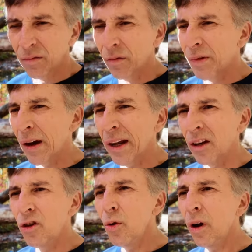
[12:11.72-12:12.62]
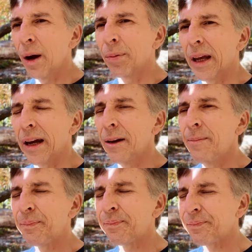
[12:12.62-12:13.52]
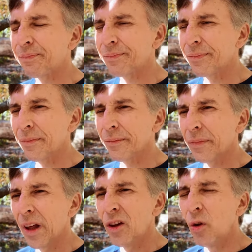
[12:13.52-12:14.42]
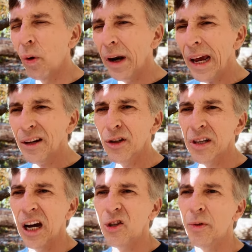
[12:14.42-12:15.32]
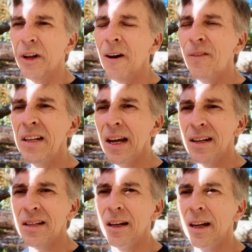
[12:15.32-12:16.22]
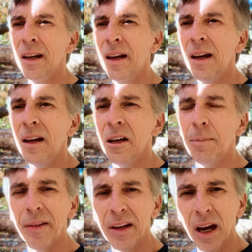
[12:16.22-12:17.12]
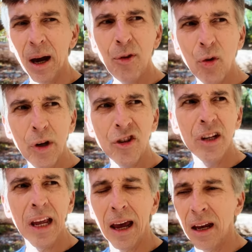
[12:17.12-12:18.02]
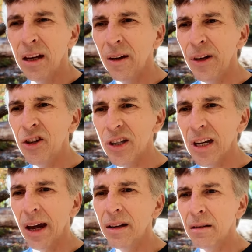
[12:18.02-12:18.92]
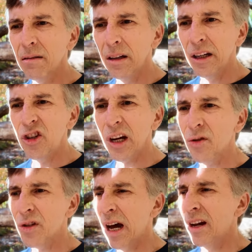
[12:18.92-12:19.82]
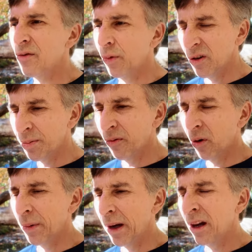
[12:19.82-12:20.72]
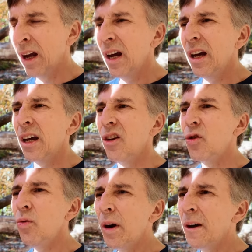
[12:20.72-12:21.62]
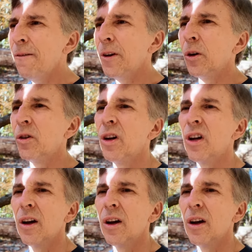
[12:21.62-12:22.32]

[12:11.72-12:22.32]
without getting too complicated, you want to exercise with enough intensity that by the time you reach the end of each set, each exercise when you perform it, is you want to feel